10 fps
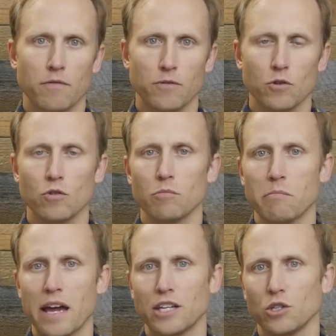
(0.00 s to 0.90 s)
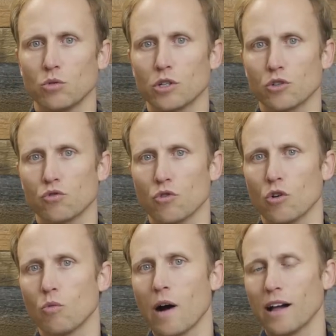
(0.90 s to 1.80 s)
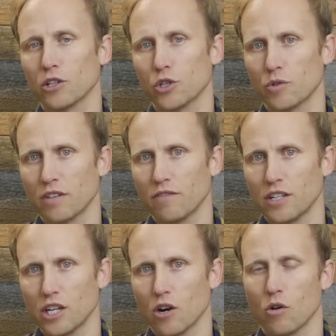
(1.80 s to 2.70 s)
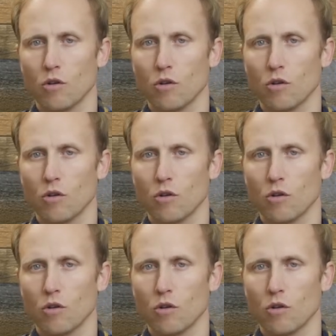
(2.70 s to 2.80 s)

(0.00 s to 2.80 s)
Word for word: full manual control while shooting video